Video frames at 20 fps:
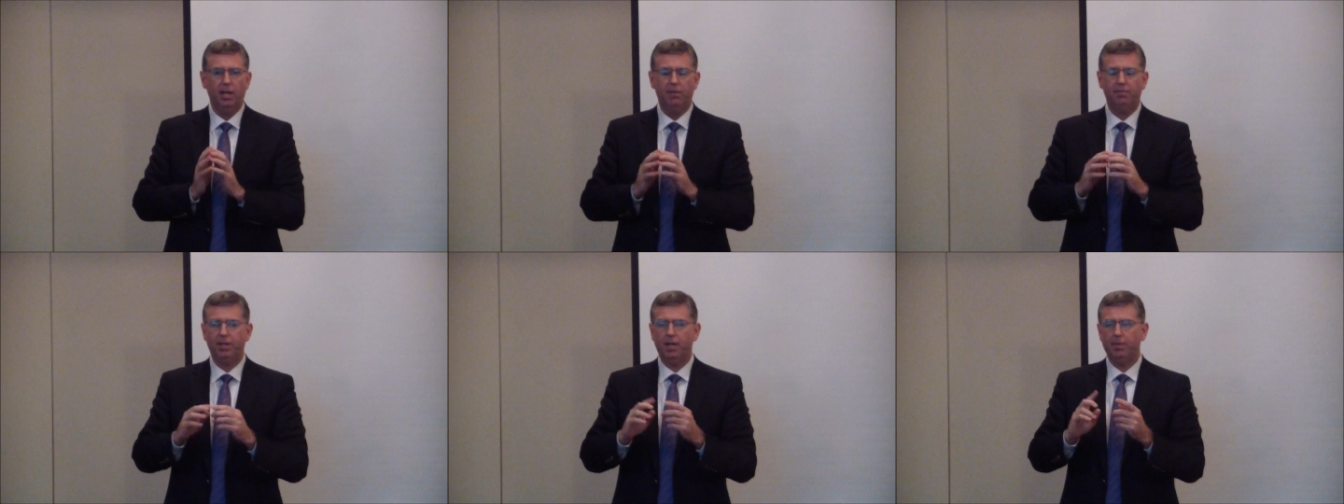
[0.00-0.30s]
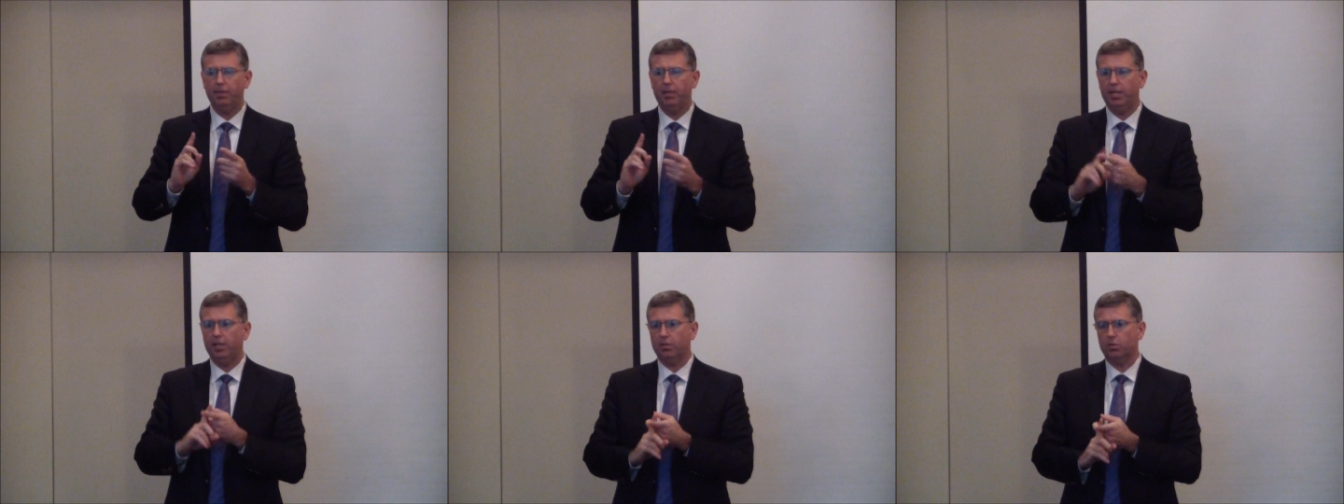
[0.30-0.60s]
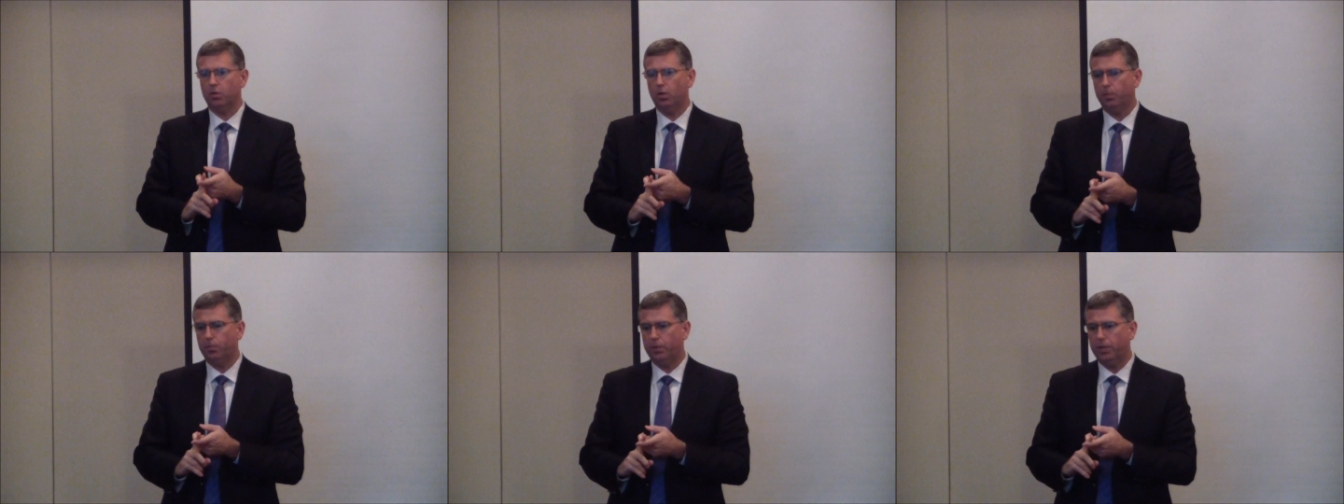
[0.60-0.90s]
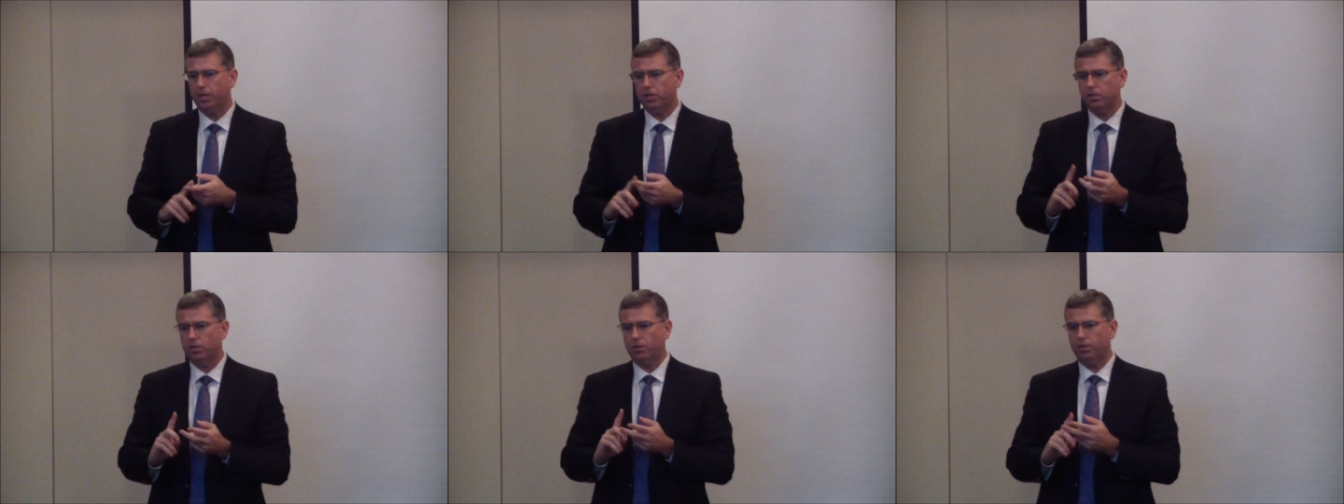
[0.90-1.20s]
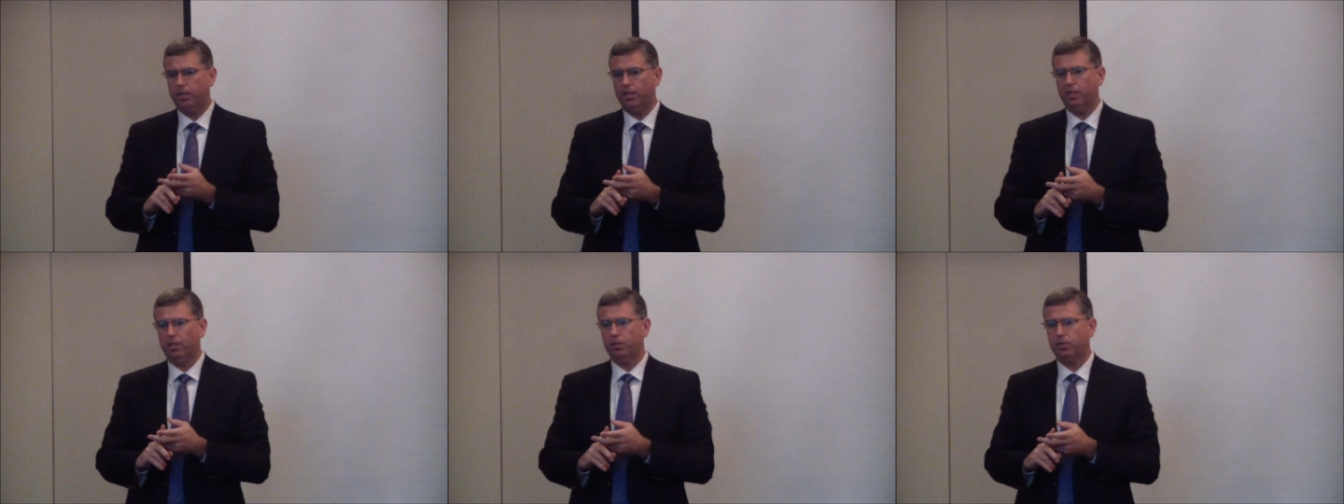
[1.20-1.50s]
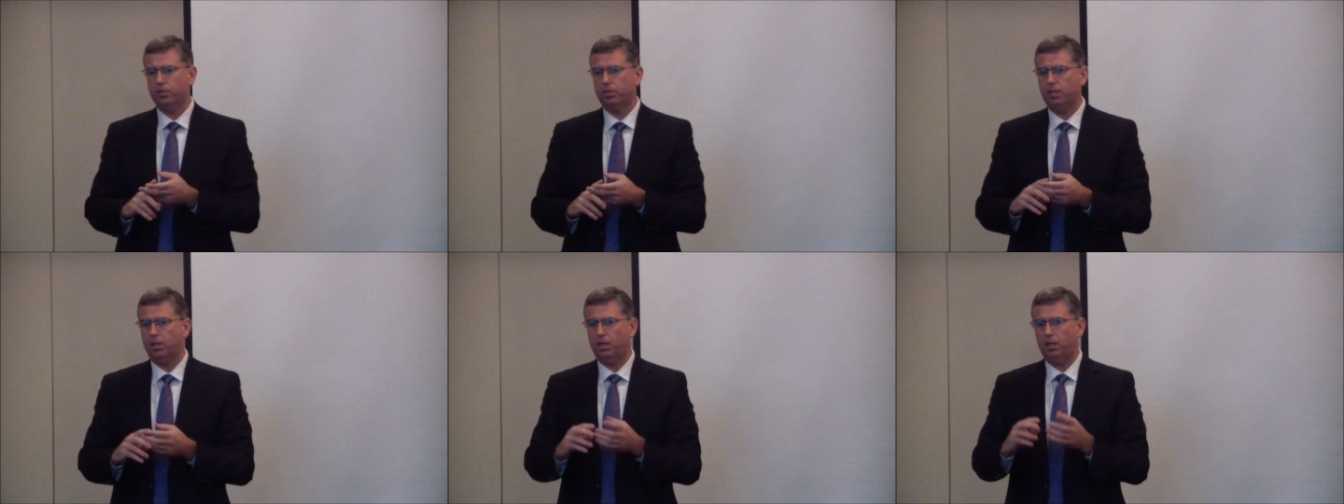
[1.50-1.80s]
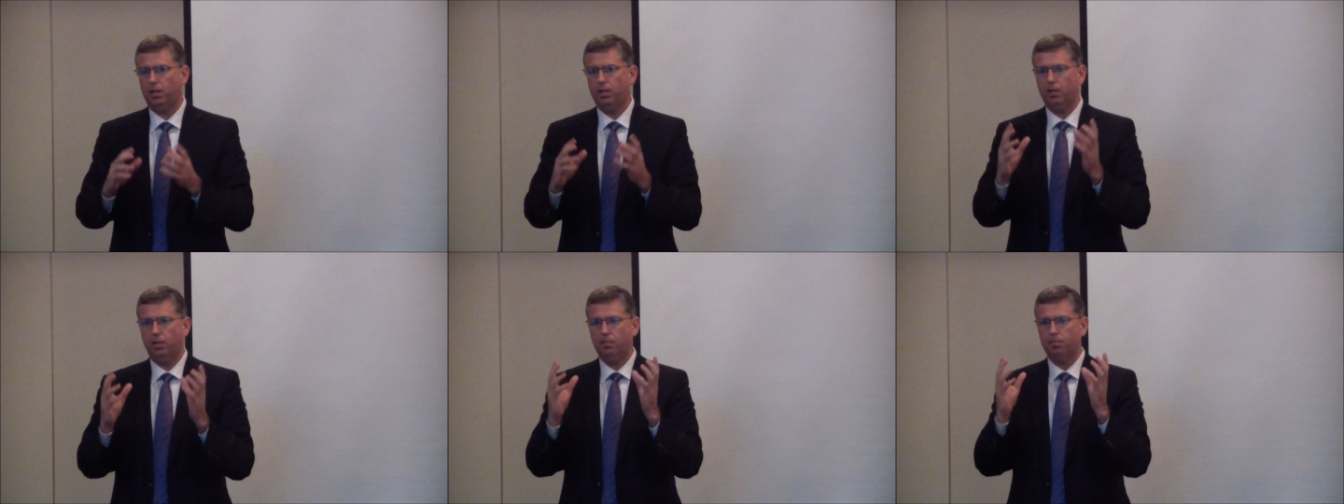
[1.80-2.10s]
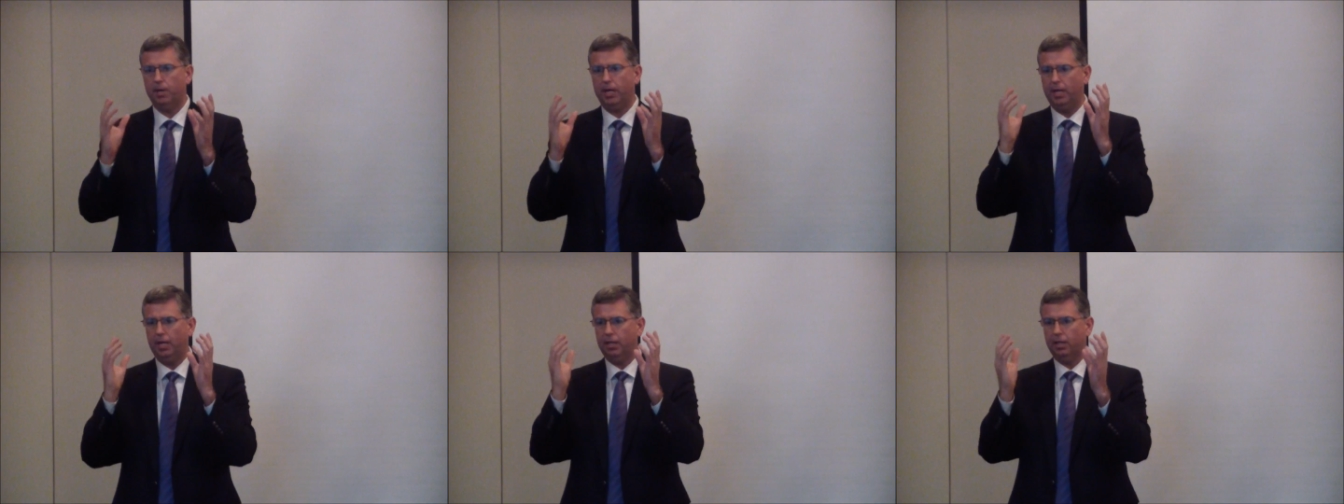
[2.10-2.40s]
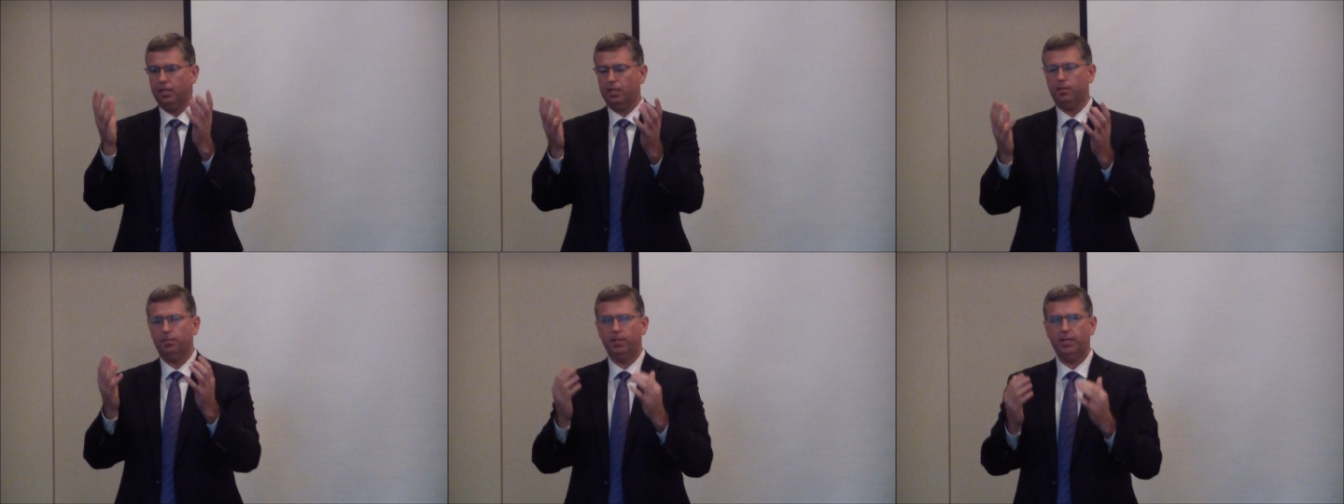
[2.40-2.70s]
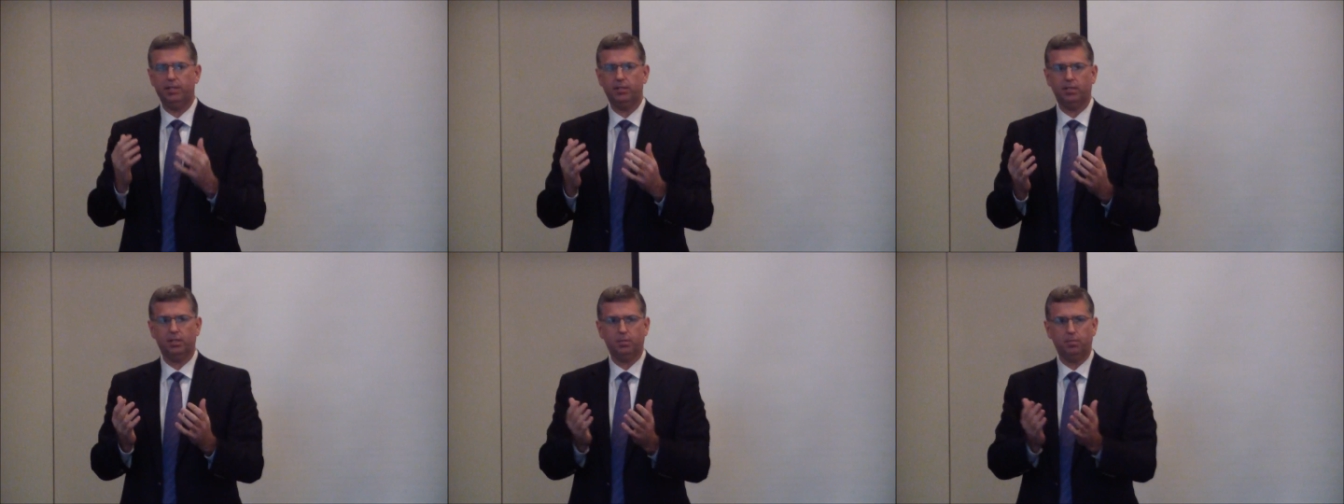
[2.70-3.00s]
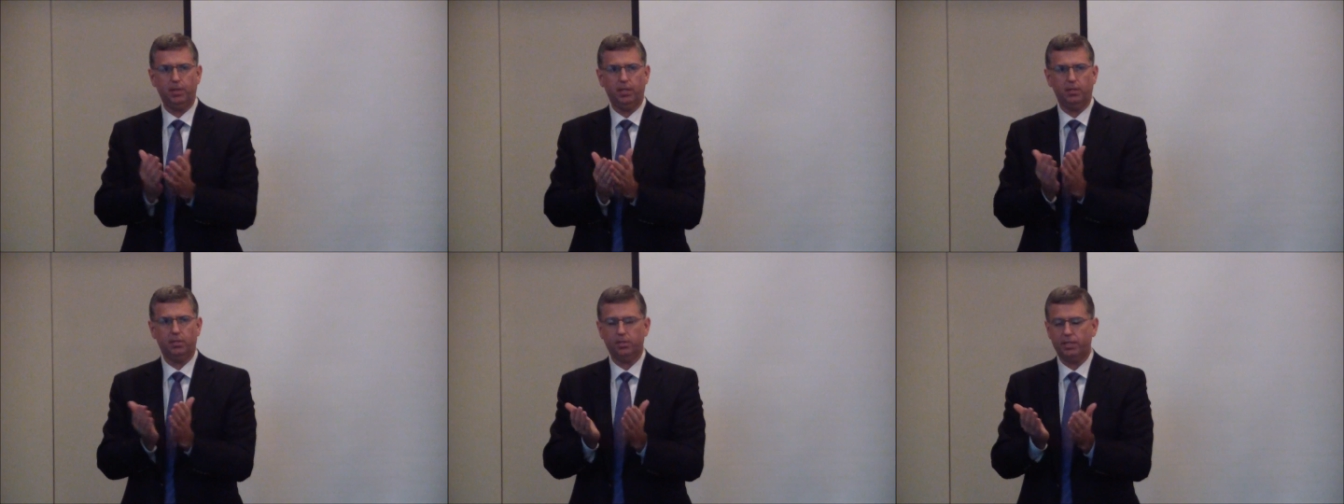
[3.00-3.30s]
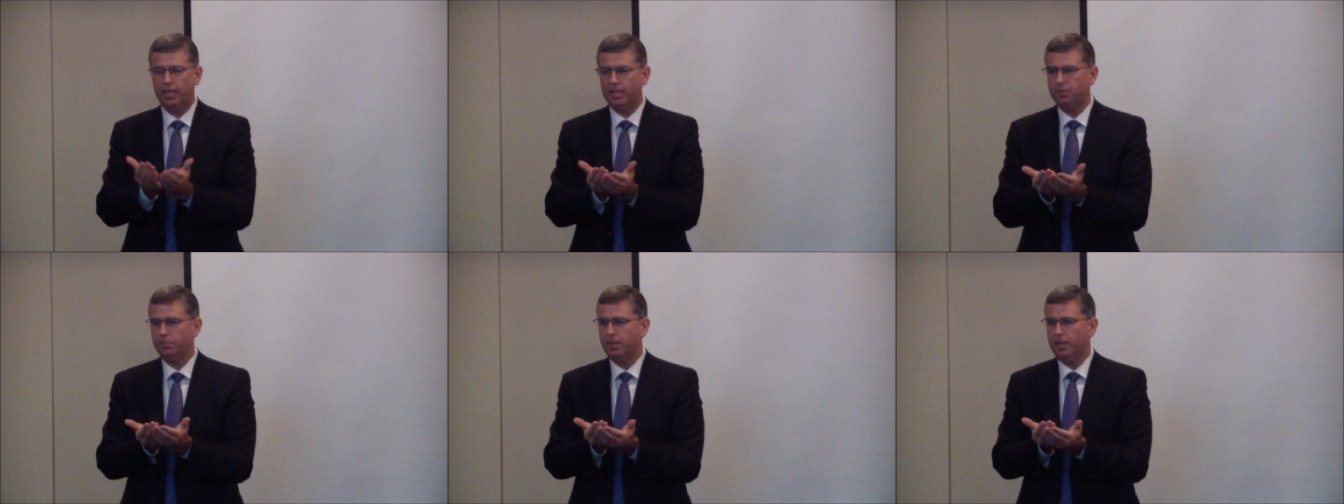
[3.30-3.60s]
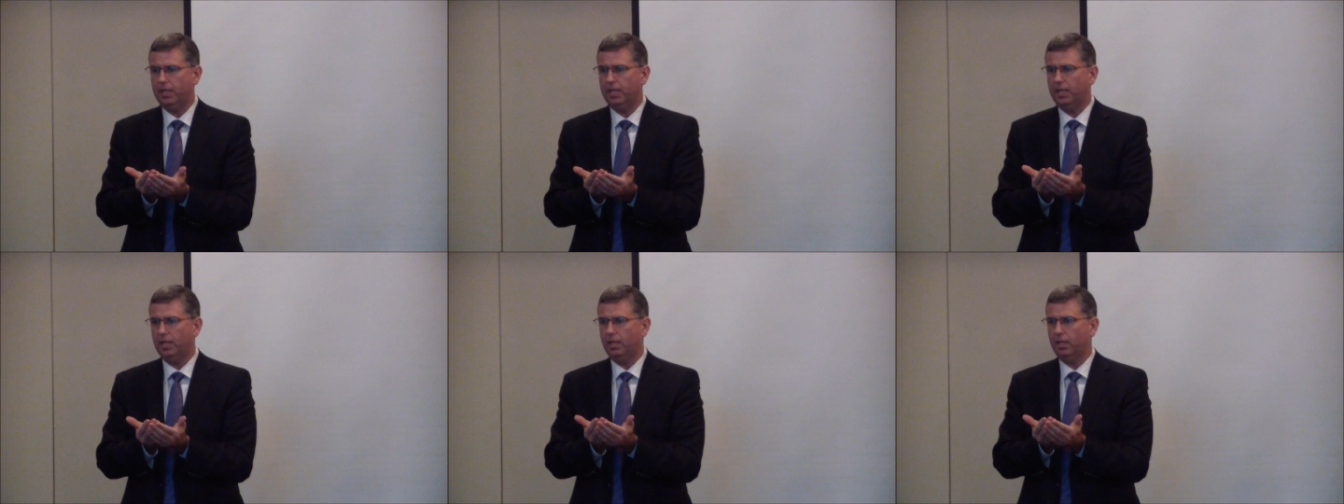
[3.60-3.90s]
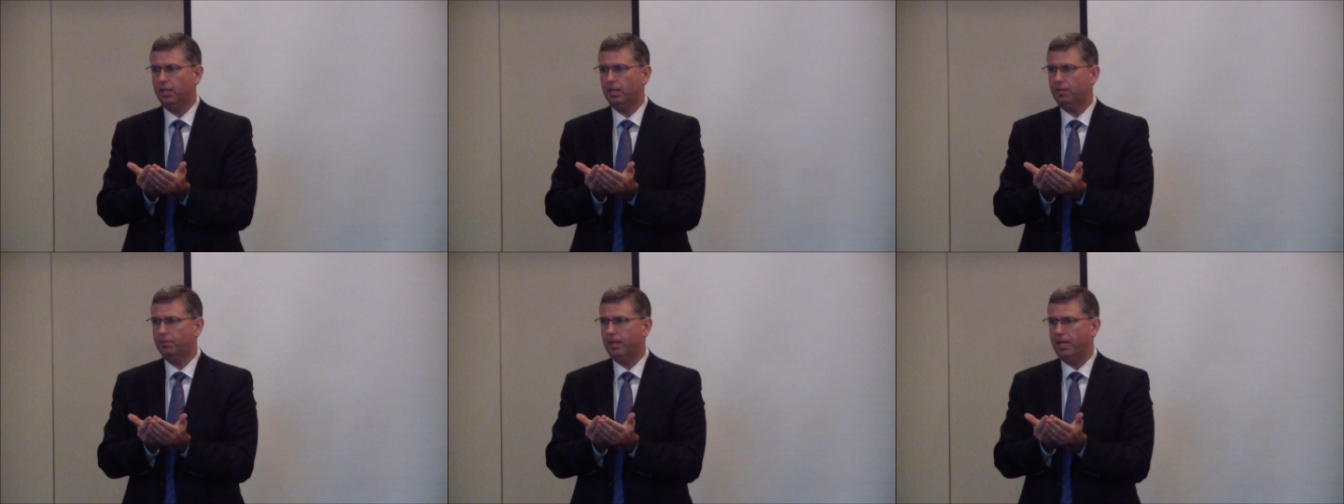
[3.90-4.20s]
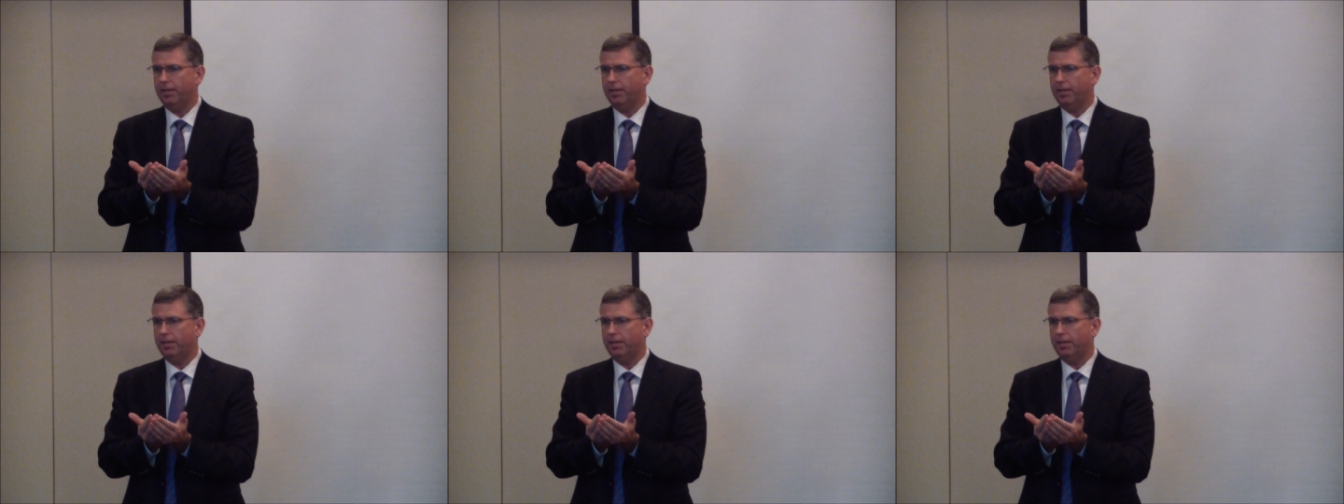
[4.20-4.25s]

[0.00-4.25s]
If I'm an S corporation or LLC, my income less expenses, that's my net income,